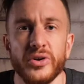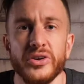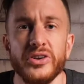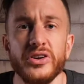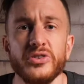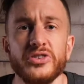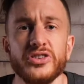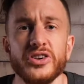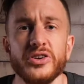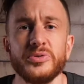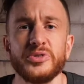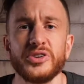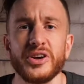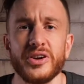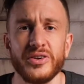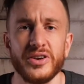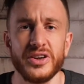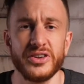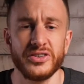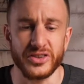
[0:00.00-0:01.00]
a YouTube
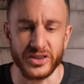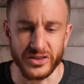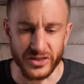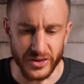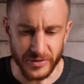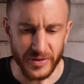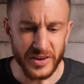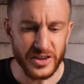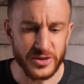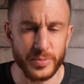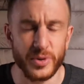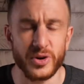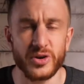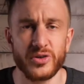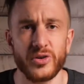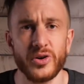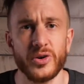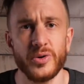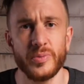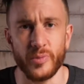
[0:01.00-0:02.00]
series, it's a Facebook
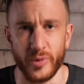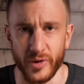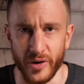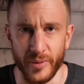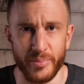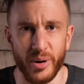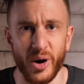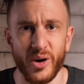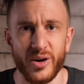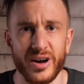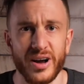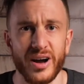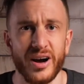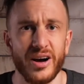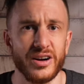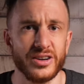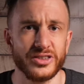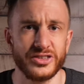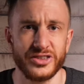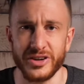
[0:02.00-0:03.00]
group, we're a
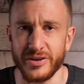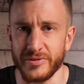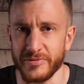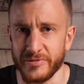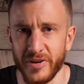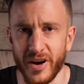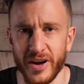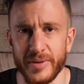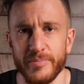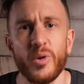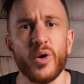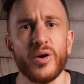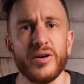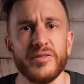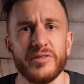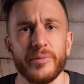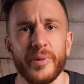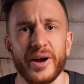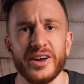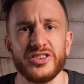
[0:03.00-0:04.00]
podcast. You can find more
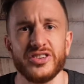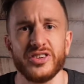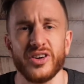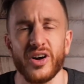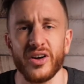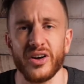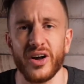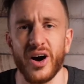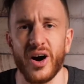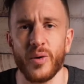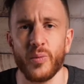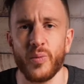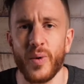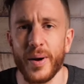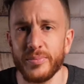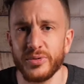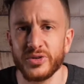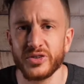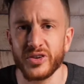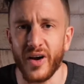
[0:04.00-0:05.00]
information on our
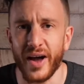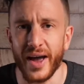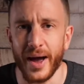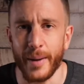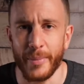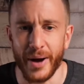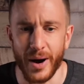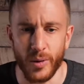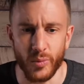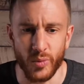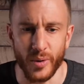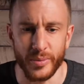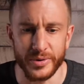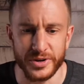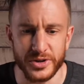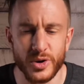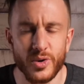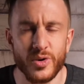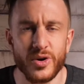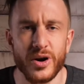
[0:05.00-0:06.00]
website about what we
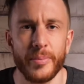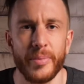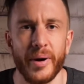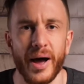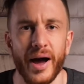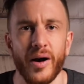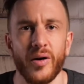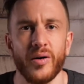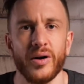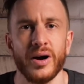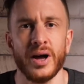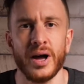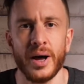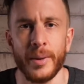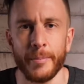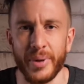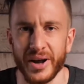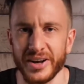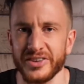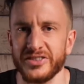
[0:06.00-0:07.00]
talk about,
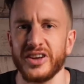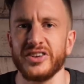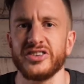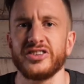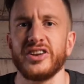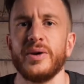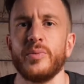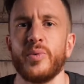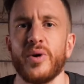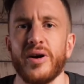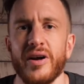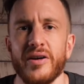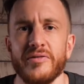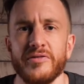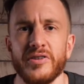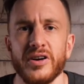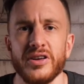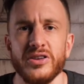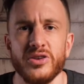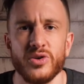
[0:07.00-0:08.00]
but essentially
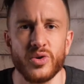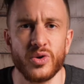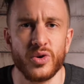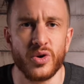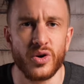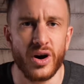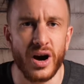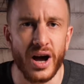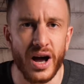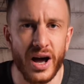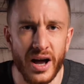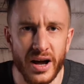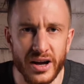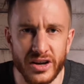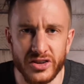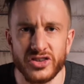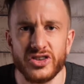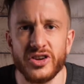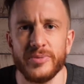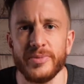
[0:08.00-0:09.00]
wherever you're
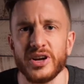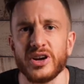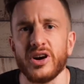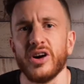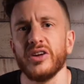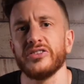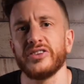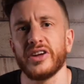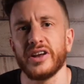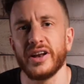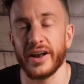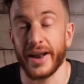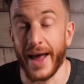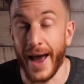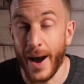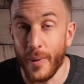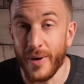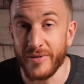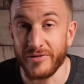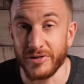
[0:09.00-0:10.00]
consuming content and
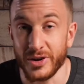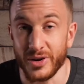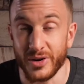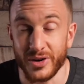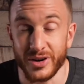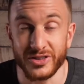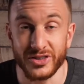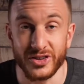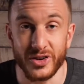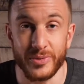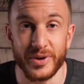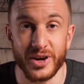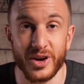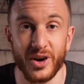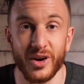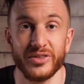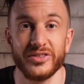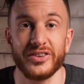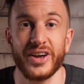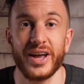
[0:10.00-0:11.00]
however you're consuming
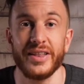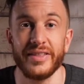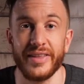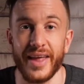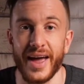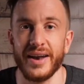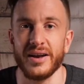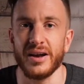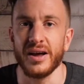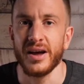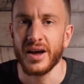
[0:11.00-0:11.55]
content, then